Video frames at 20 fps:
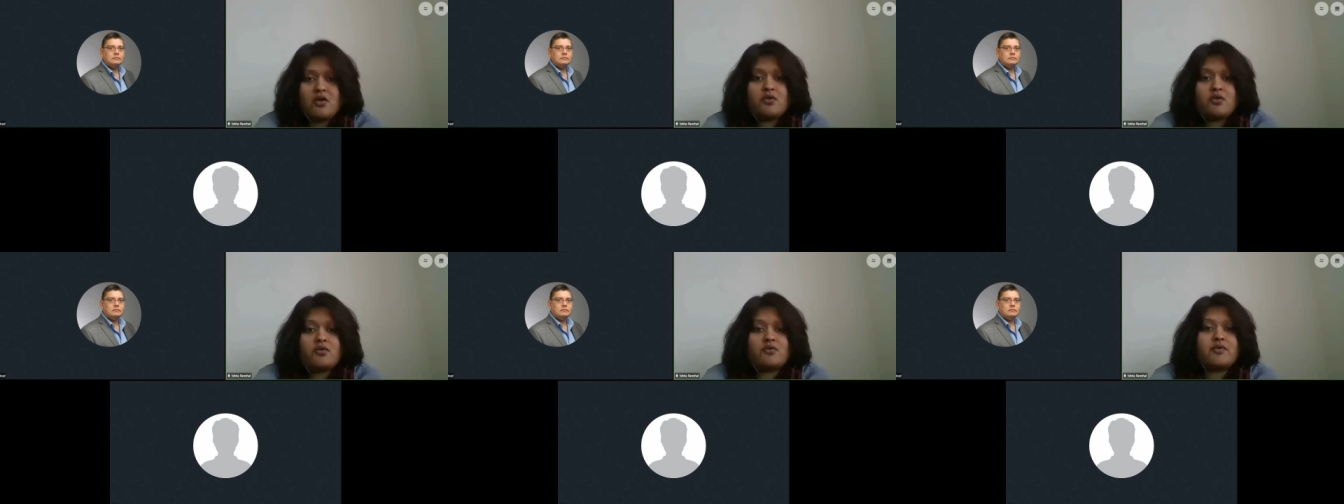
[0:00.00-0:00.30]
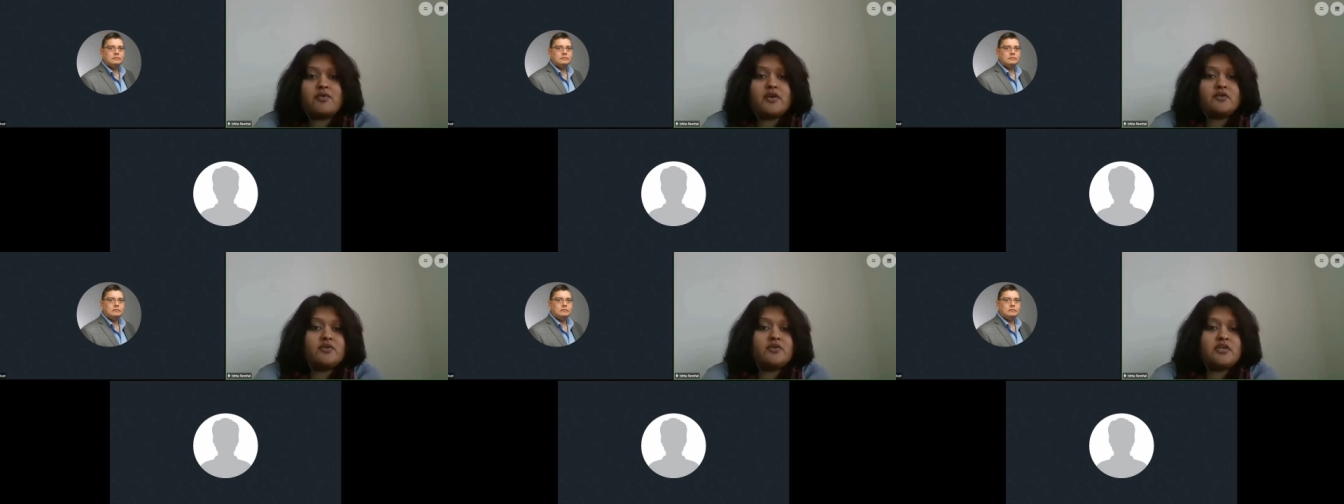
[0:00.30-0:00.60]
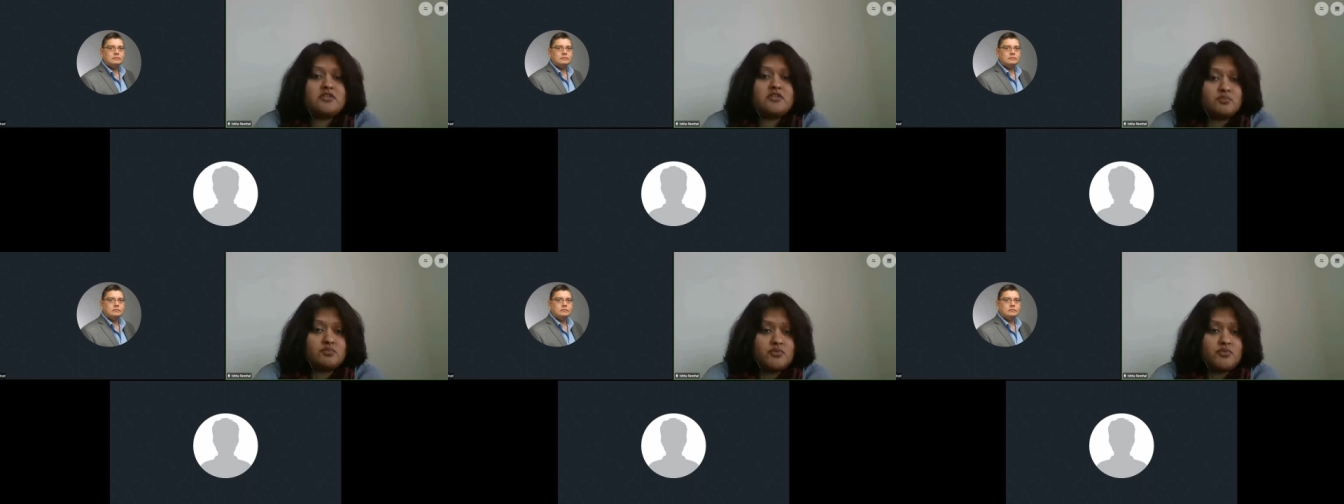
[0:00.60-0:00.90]

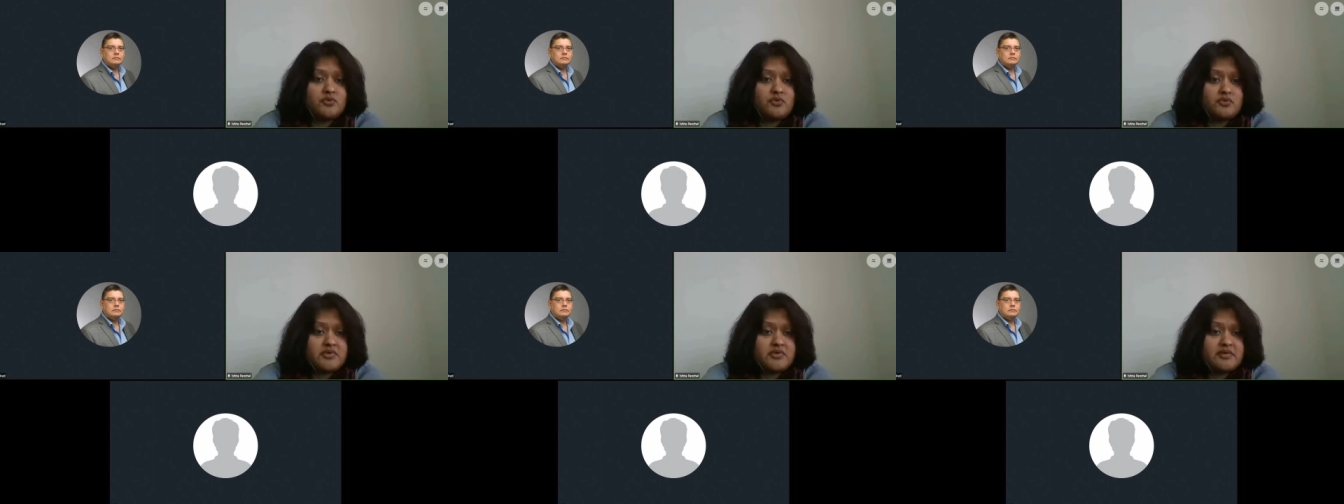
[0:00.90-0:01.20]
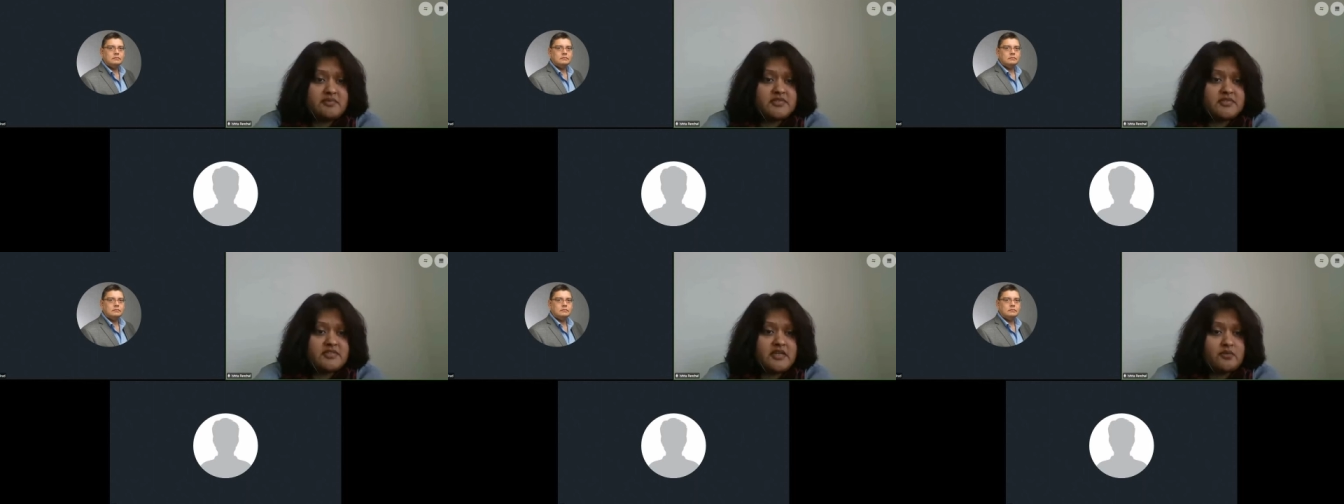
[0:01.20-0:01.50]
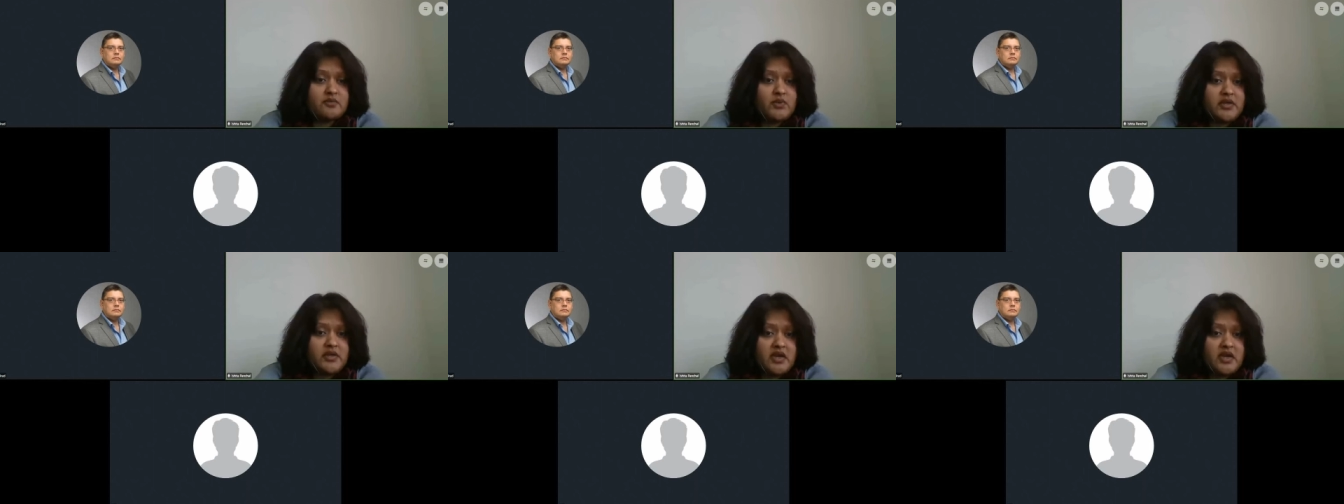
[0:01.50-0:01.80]
renovation programs that
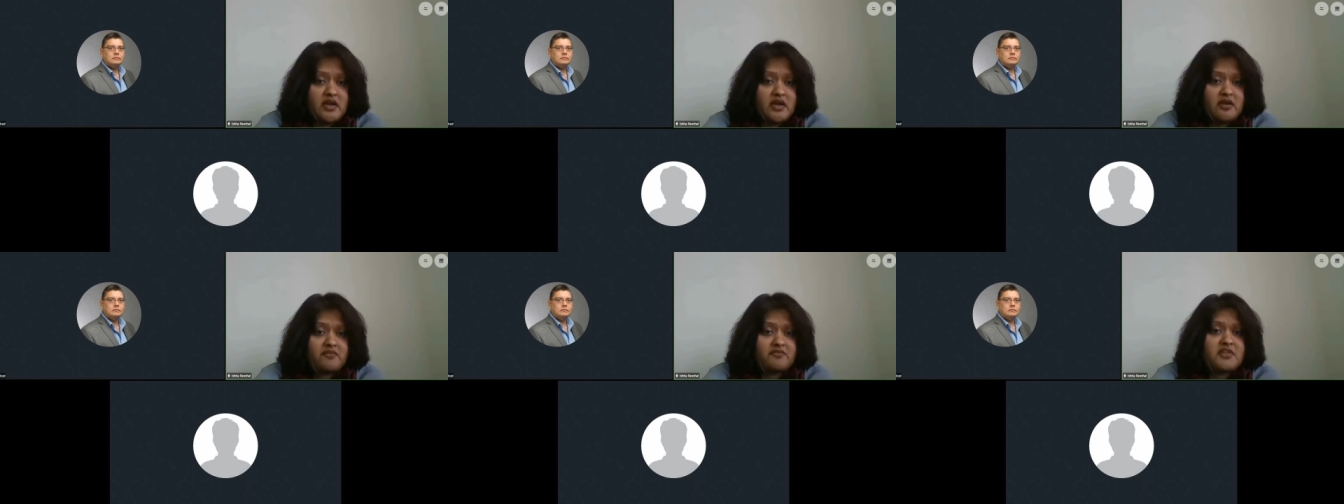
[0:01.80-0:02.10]
we have.